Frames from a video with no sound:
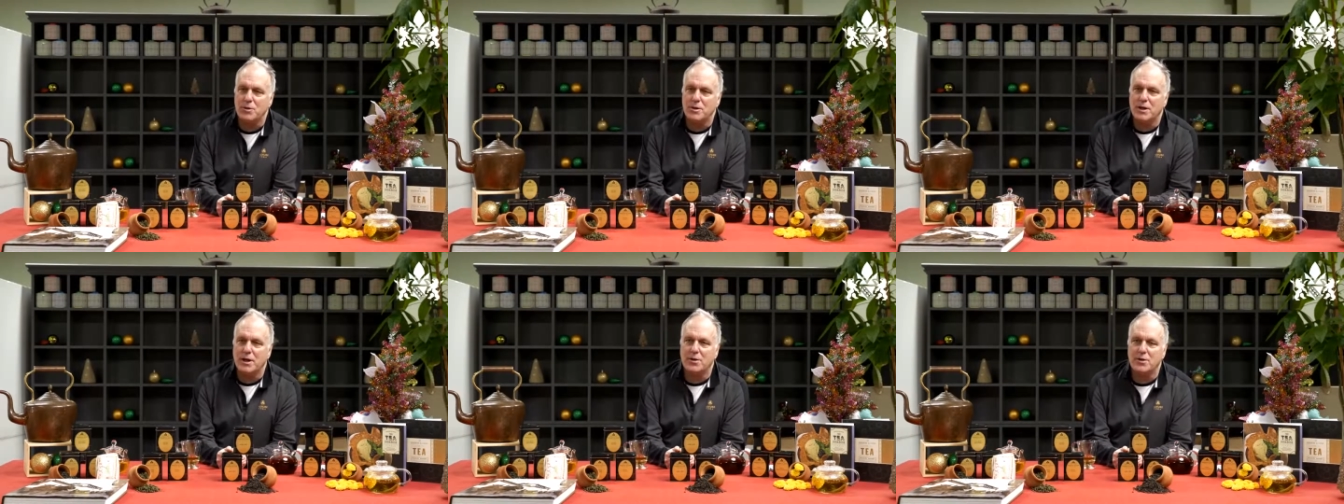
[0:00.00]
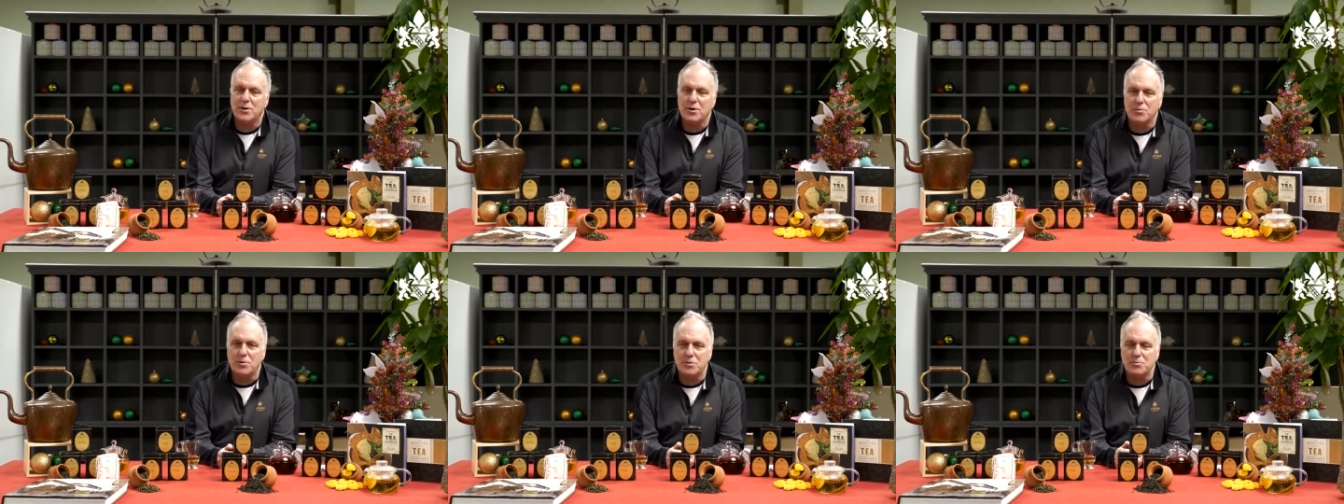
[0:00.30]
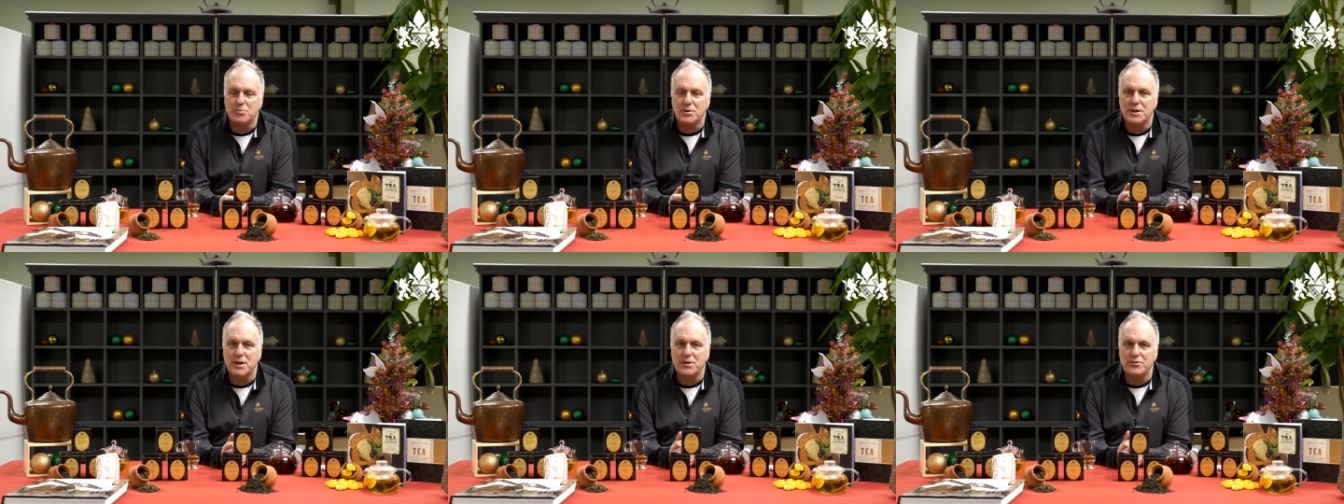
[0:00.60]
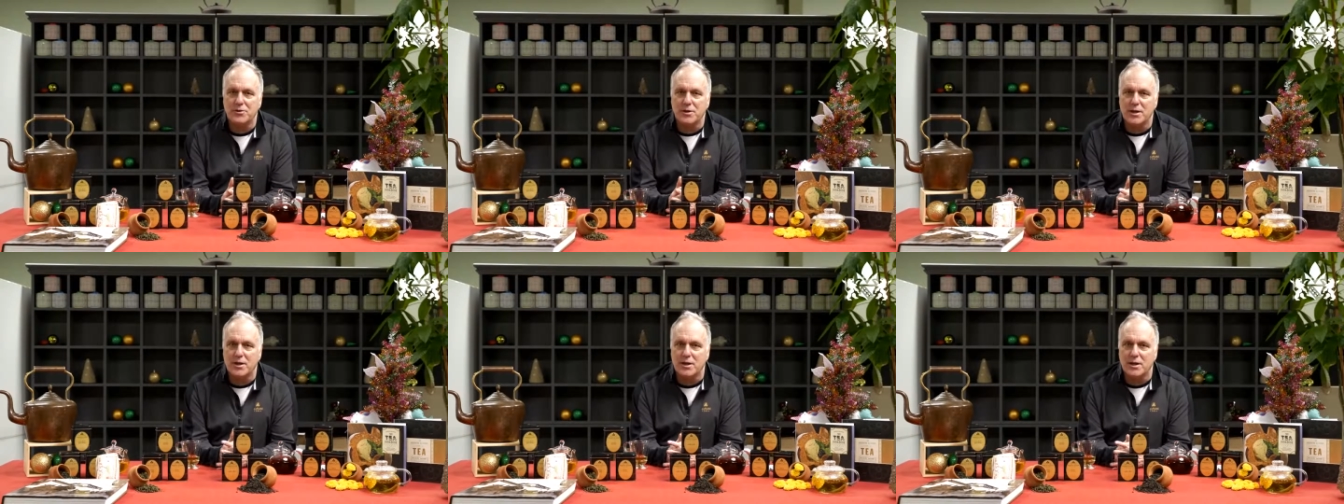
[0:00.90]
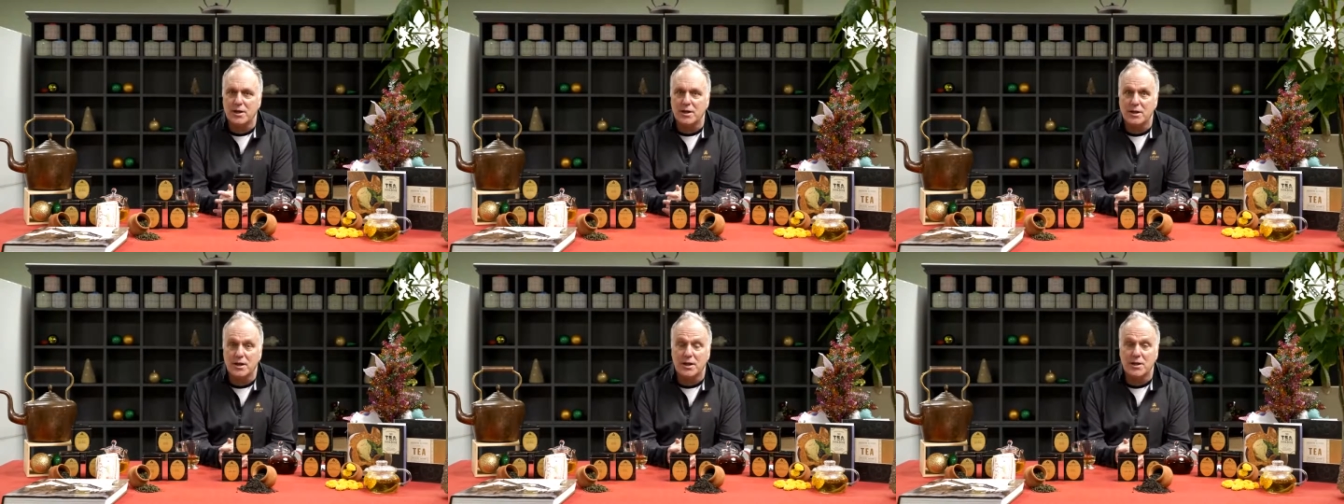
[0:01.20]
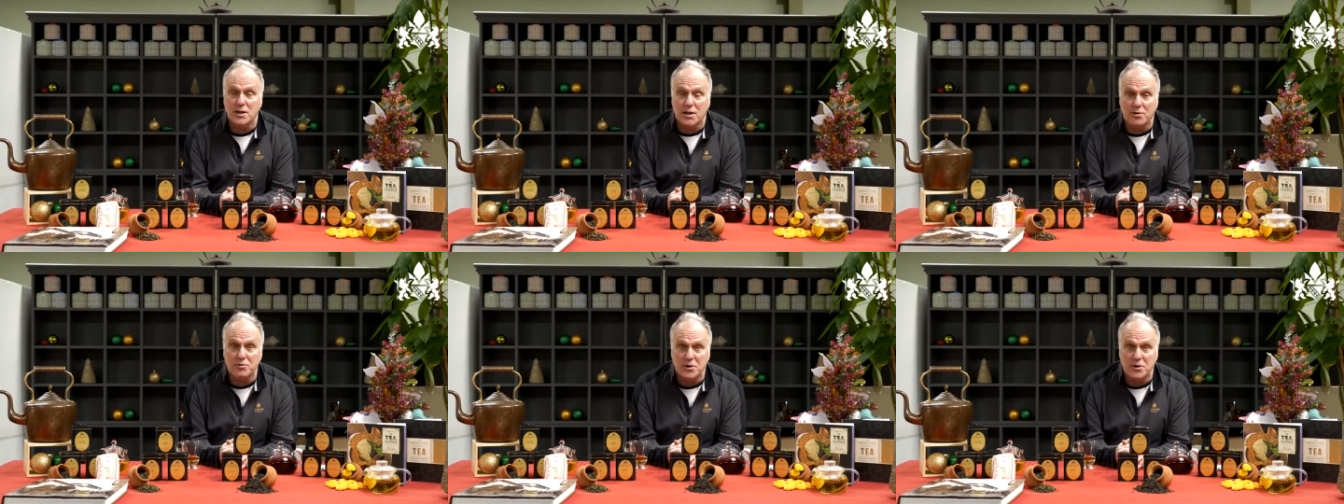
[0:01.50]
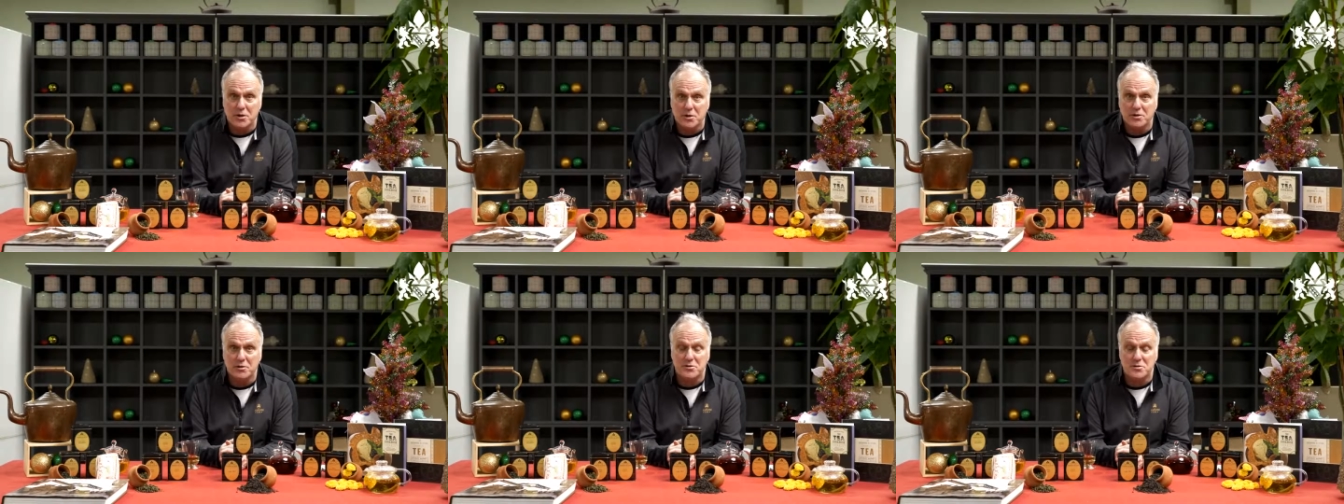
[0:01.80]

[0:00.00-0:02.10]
But that's a lovely spot